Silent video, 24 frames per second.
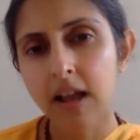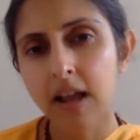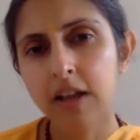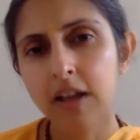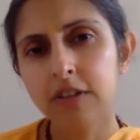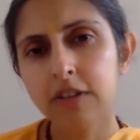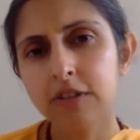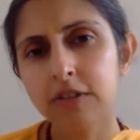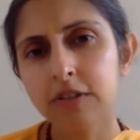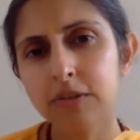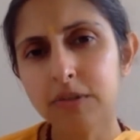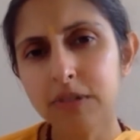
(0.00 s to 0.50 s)

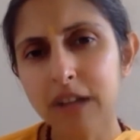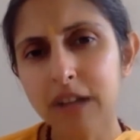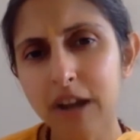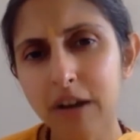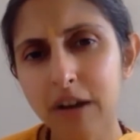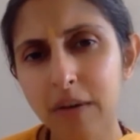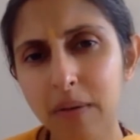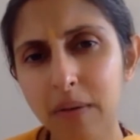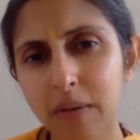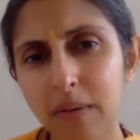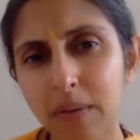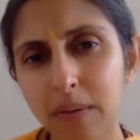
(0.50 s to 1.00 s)
So
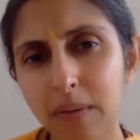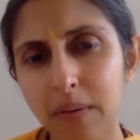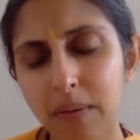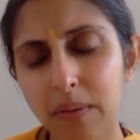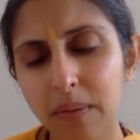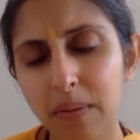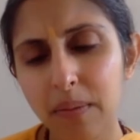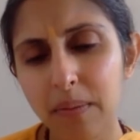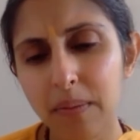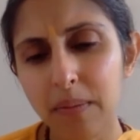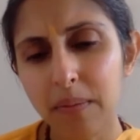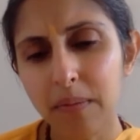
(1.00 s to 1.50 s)
now,
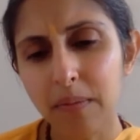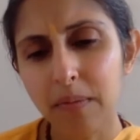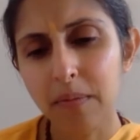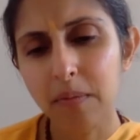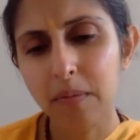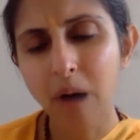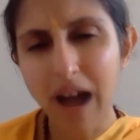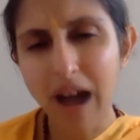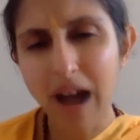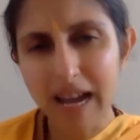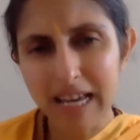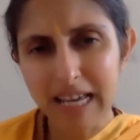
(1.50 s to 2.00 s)

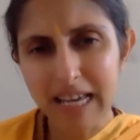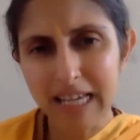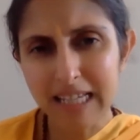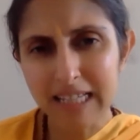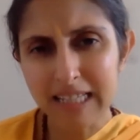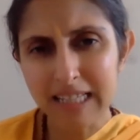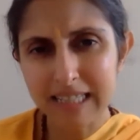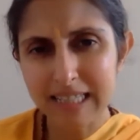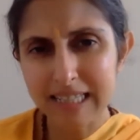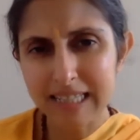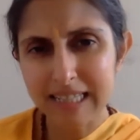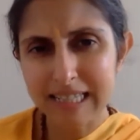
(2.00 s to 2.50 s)
why
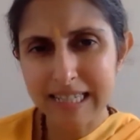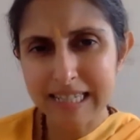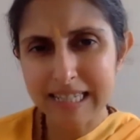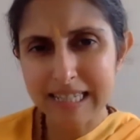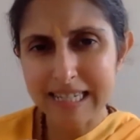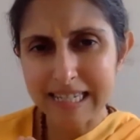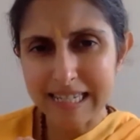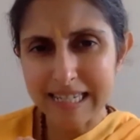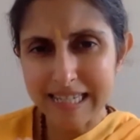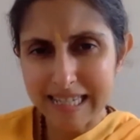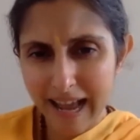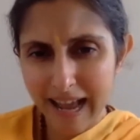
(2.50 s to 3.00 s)
is this
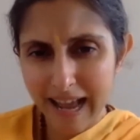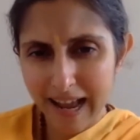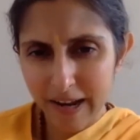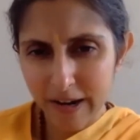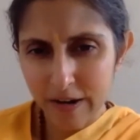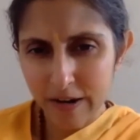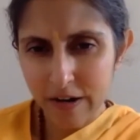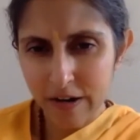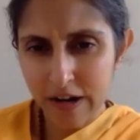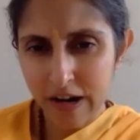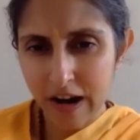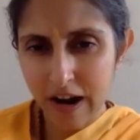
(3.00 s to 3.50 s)

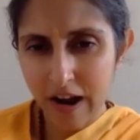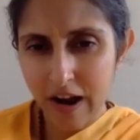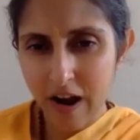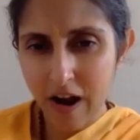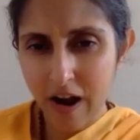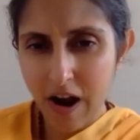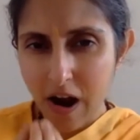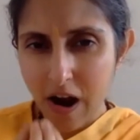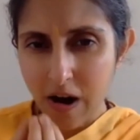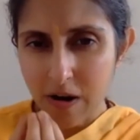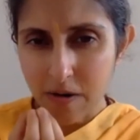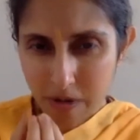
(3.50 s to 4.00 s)
desire
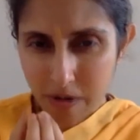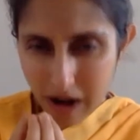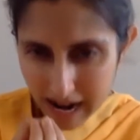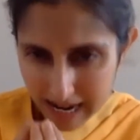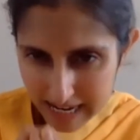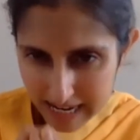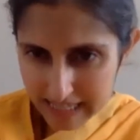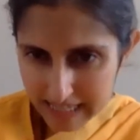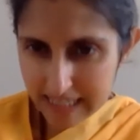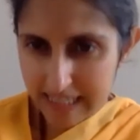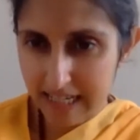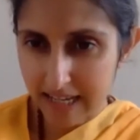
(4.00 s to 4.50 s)

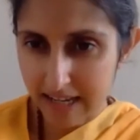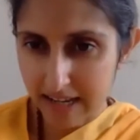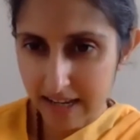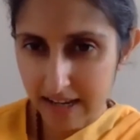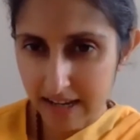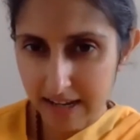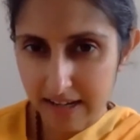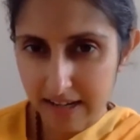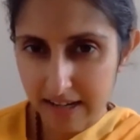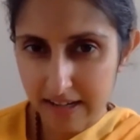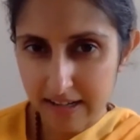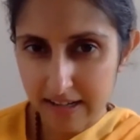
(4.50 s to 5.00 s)
arising?
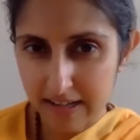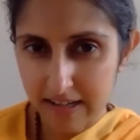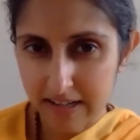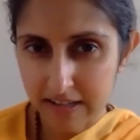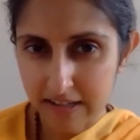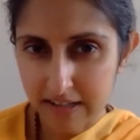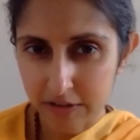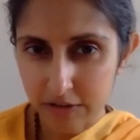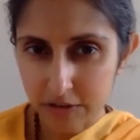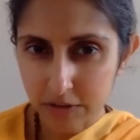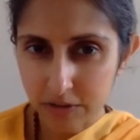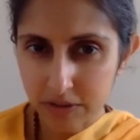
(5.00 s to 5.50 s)

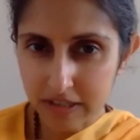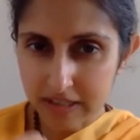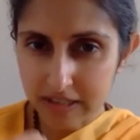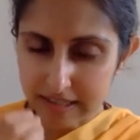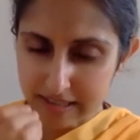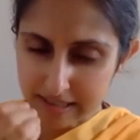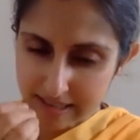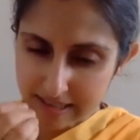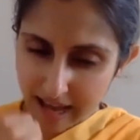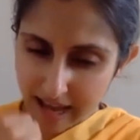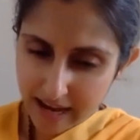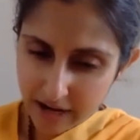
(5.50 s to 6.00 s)
So the
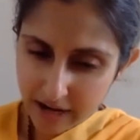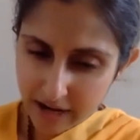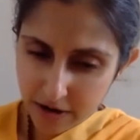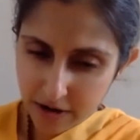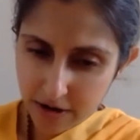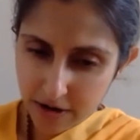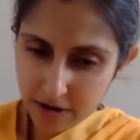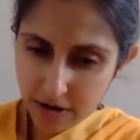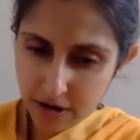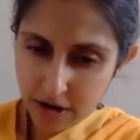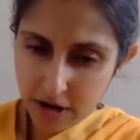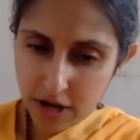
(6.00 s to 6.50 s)

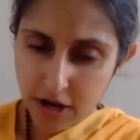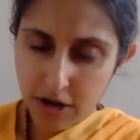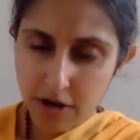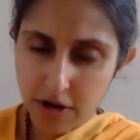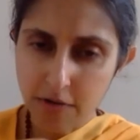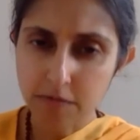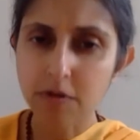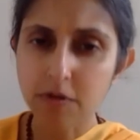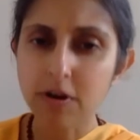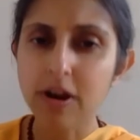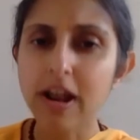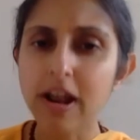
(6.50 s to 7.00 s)
desire
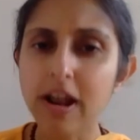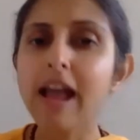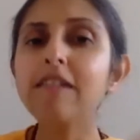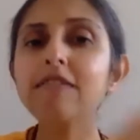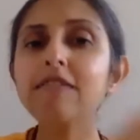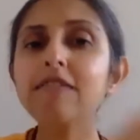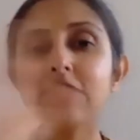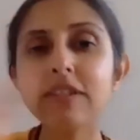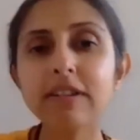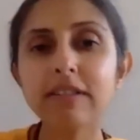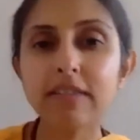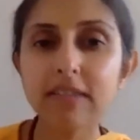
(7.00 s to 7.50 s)
for
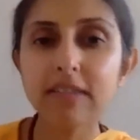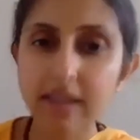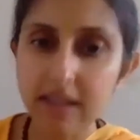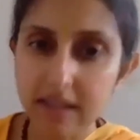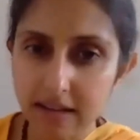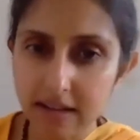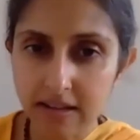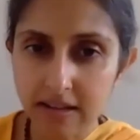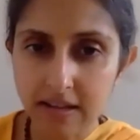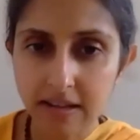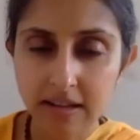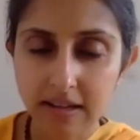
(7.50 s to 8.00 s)

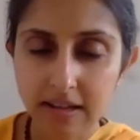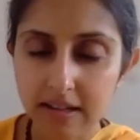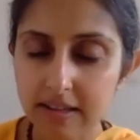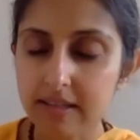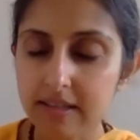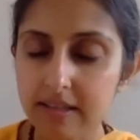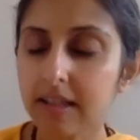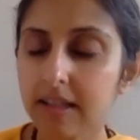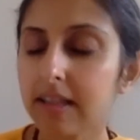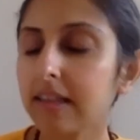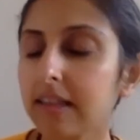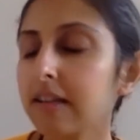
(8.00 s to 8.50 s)
everything is
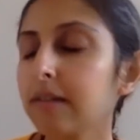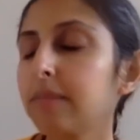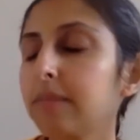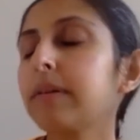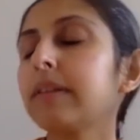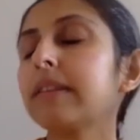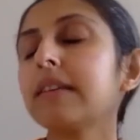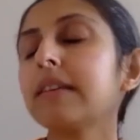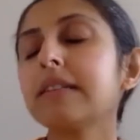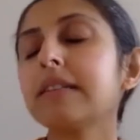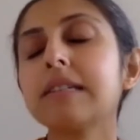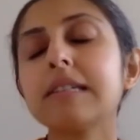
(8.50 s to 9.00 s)
nothing
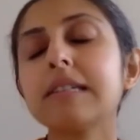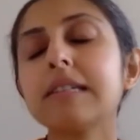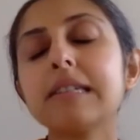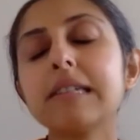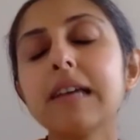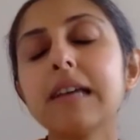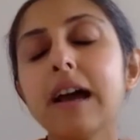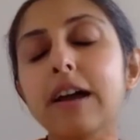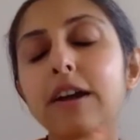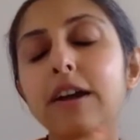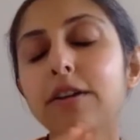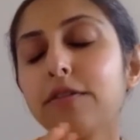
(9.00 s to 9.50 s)
but the
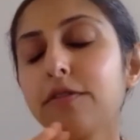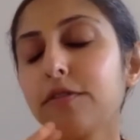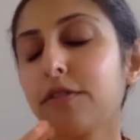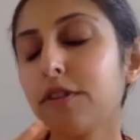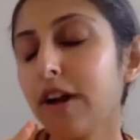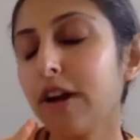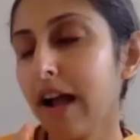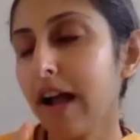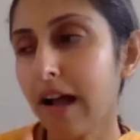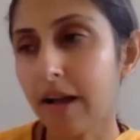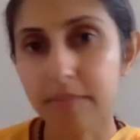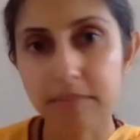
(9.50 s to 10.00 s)
desire for
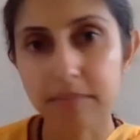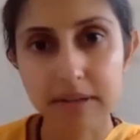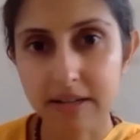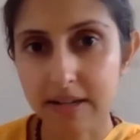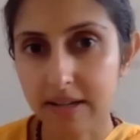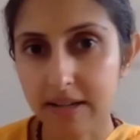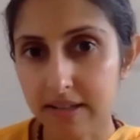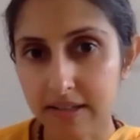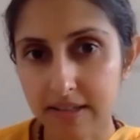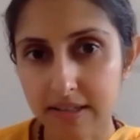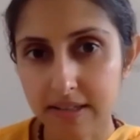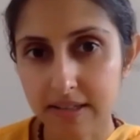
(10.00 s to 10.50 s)

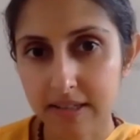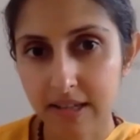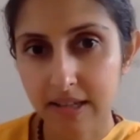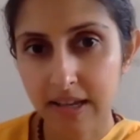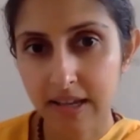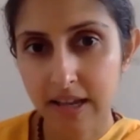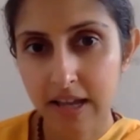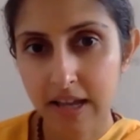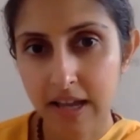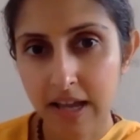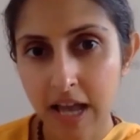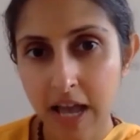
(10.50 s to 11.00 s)
happiness.
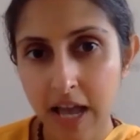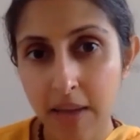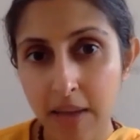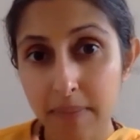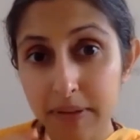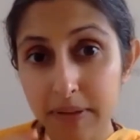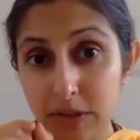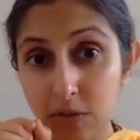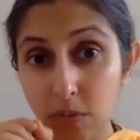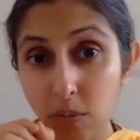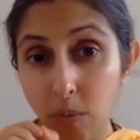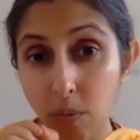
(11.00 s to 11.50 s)

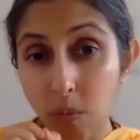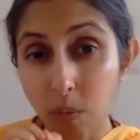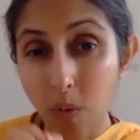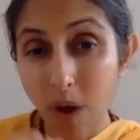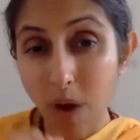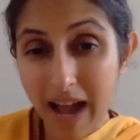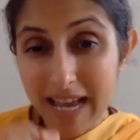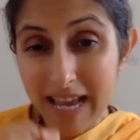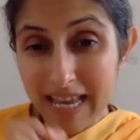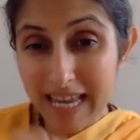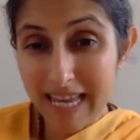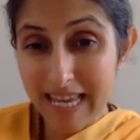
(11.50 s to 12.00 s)
But
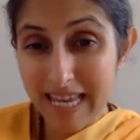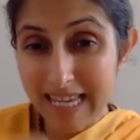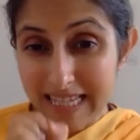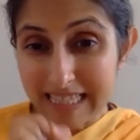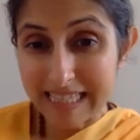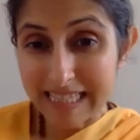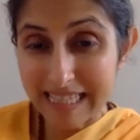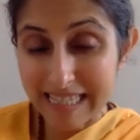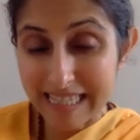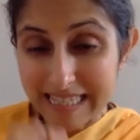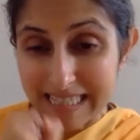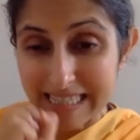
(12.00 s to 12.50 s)
why
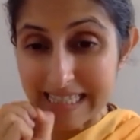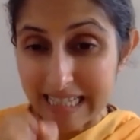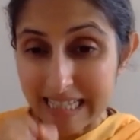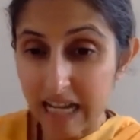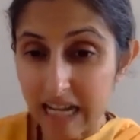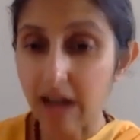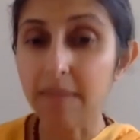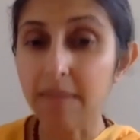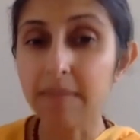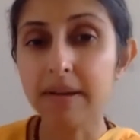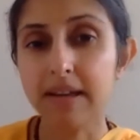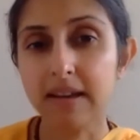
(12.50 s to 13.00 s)
is this
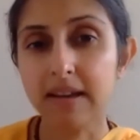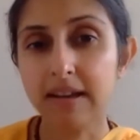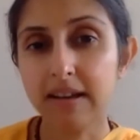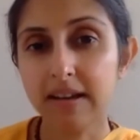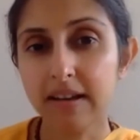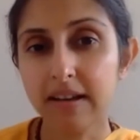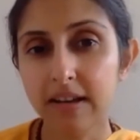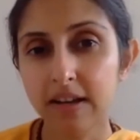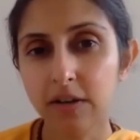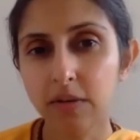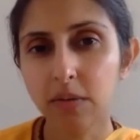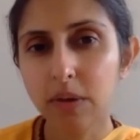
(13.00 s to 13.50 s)
coming?
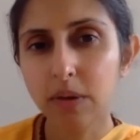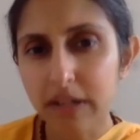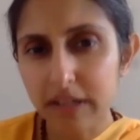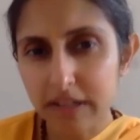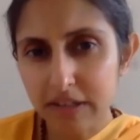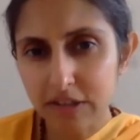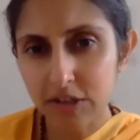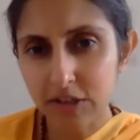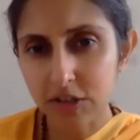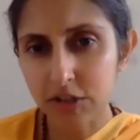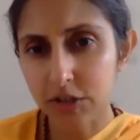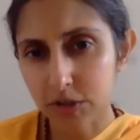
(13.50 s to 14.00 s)
What
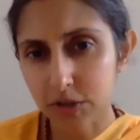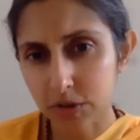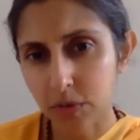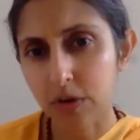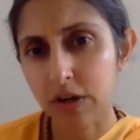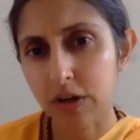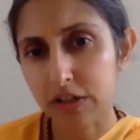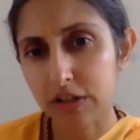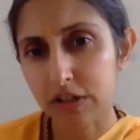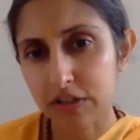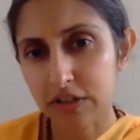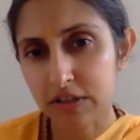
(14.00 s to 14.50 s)
is the
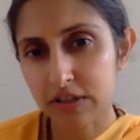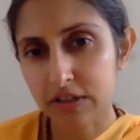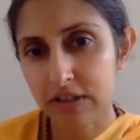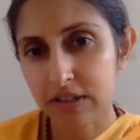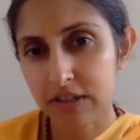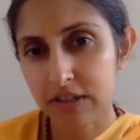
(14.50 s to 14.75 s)
source?